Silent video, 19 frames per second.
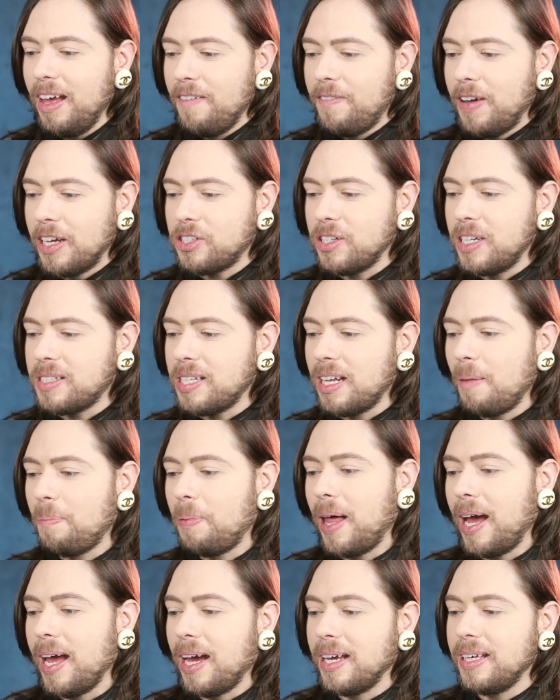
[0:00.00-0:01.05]
Fashionista La
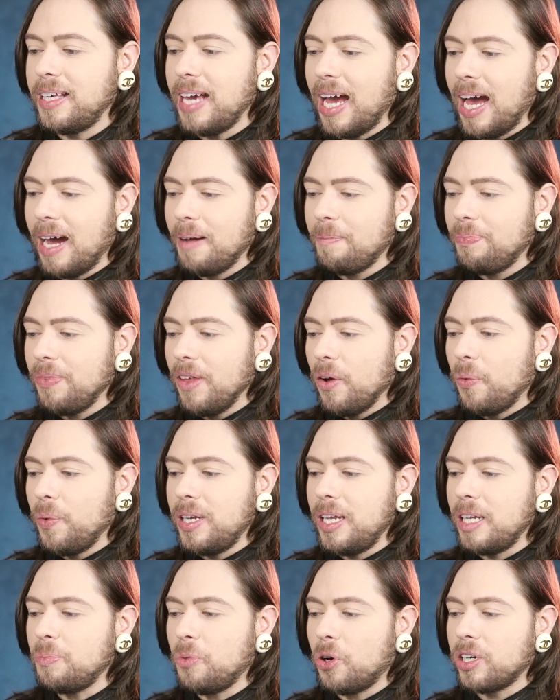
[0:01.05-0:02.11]
Playa, yeah, we
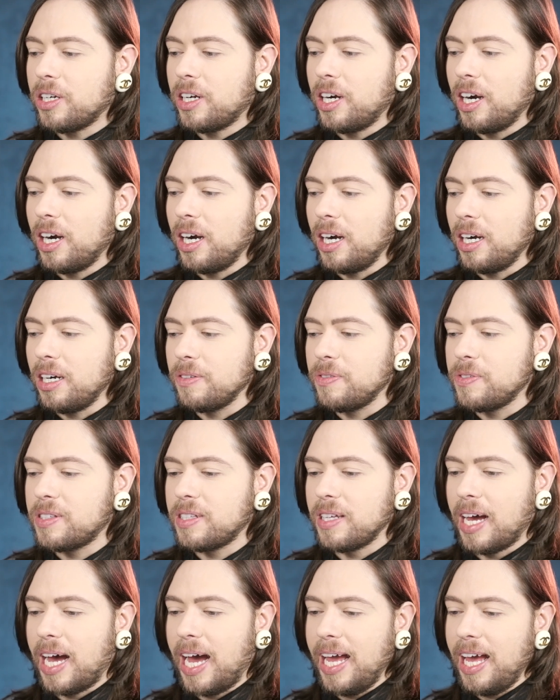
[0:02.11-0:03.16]
need more
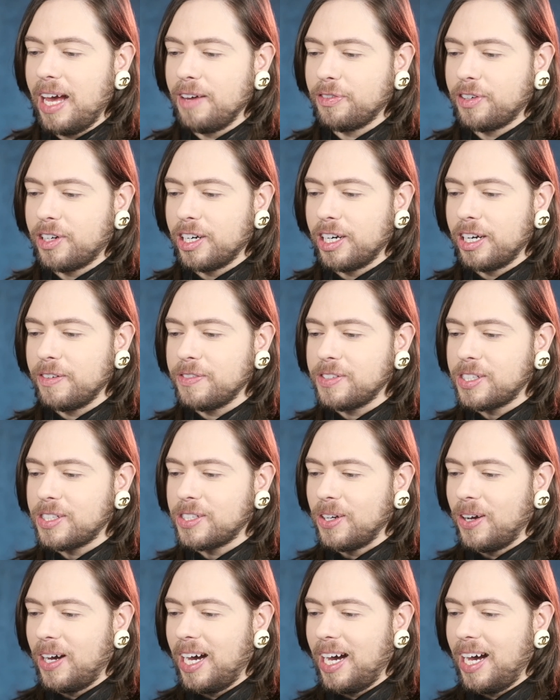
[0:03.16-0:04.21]
curves. I have curves,
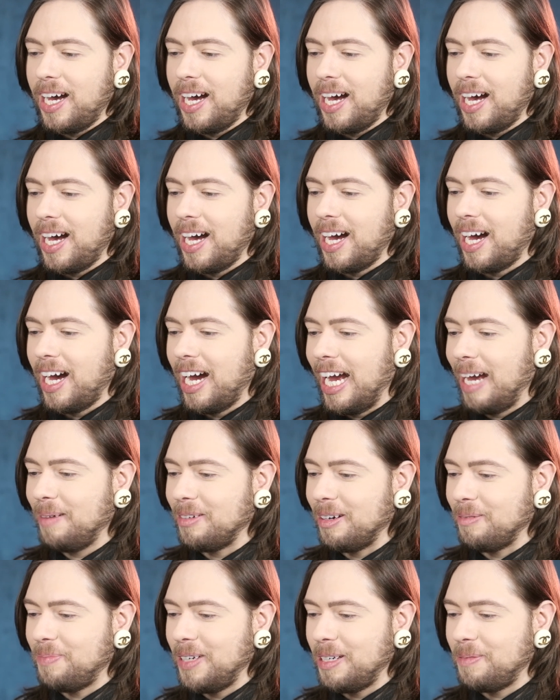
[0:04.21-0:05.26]
so haha, I am
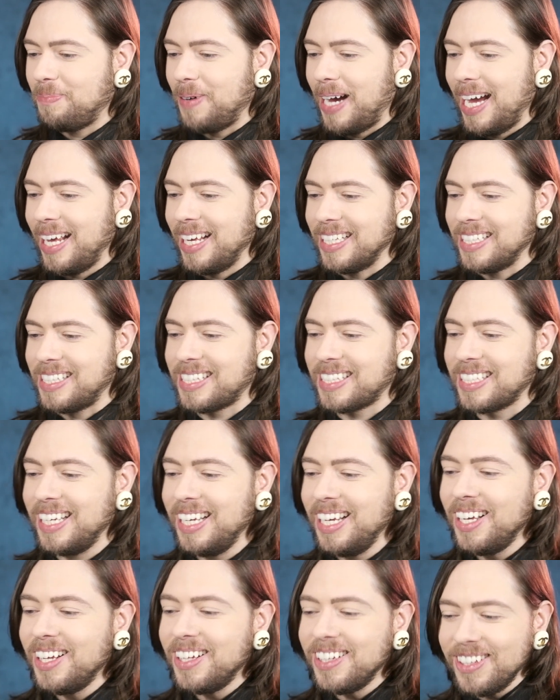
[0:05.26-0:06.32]
a bit biased.
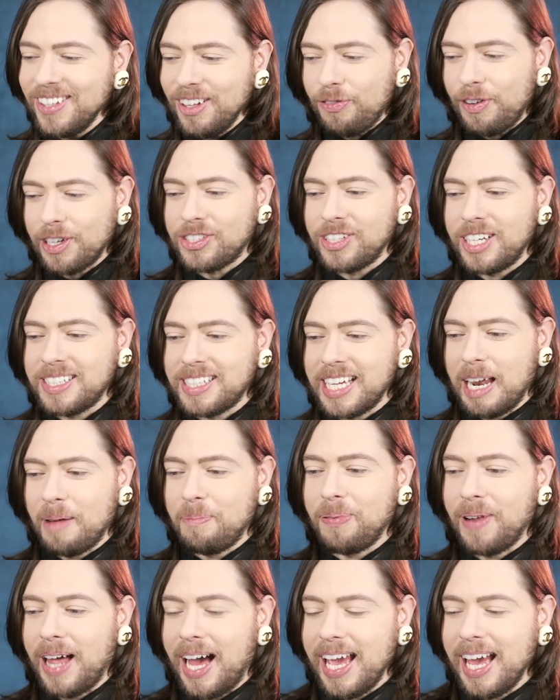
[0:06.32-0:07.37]
Oh, Fashionista La
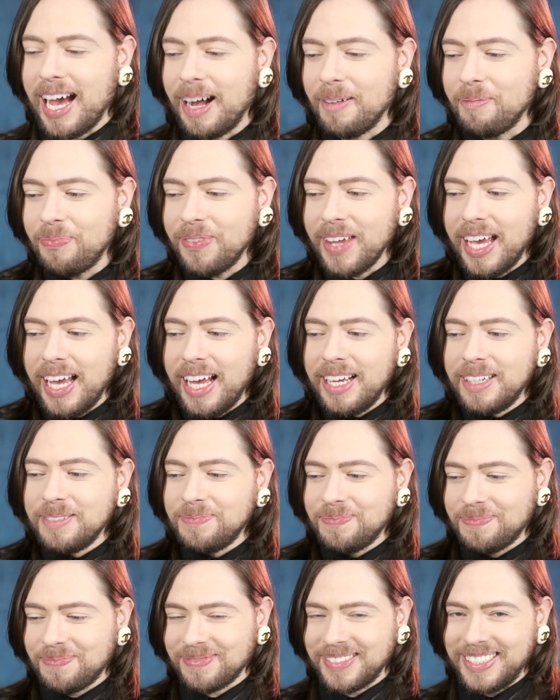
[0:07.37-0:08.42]
Playa.
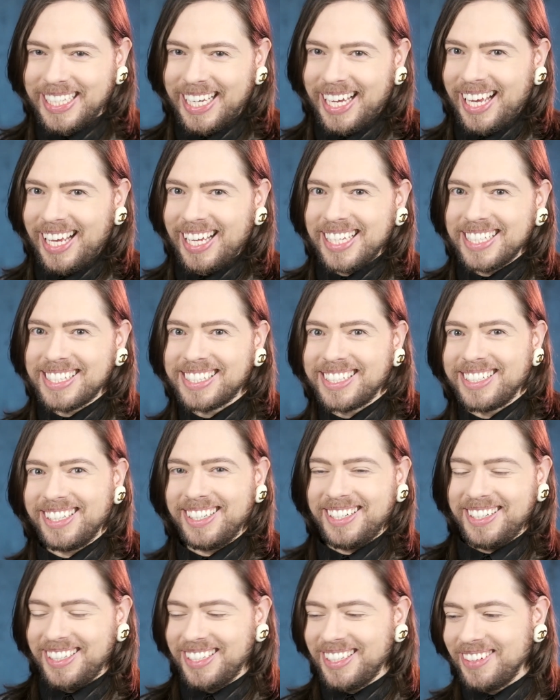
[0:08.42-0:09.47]
Yes,
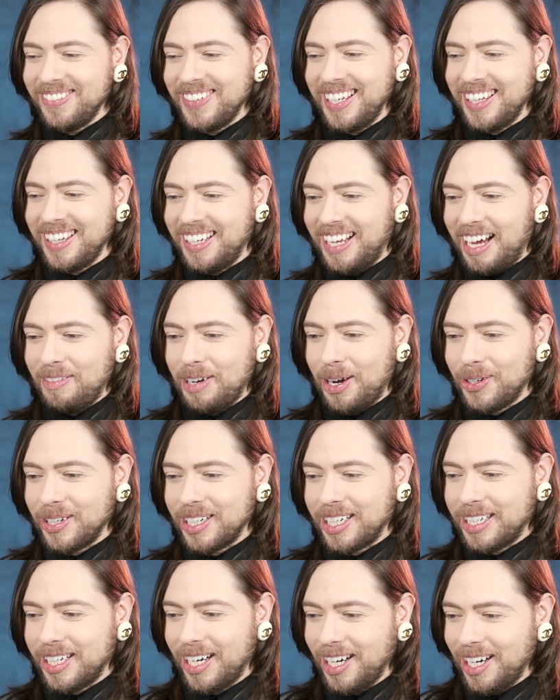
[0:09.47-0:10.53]
girl, we love our
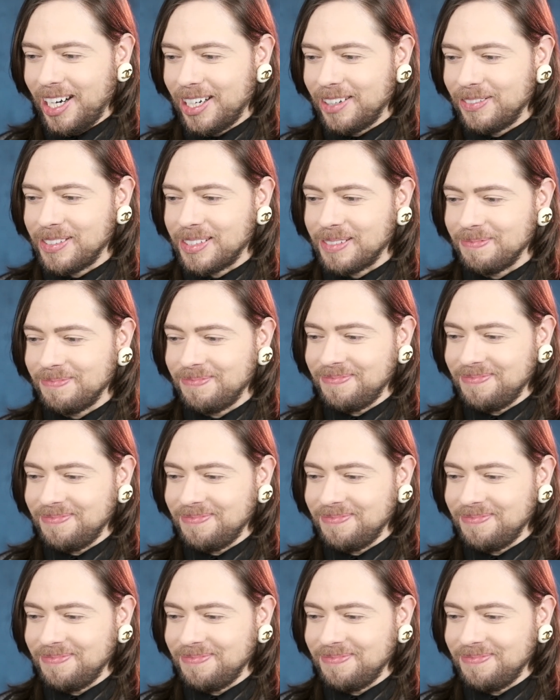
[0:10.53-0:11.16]
curves.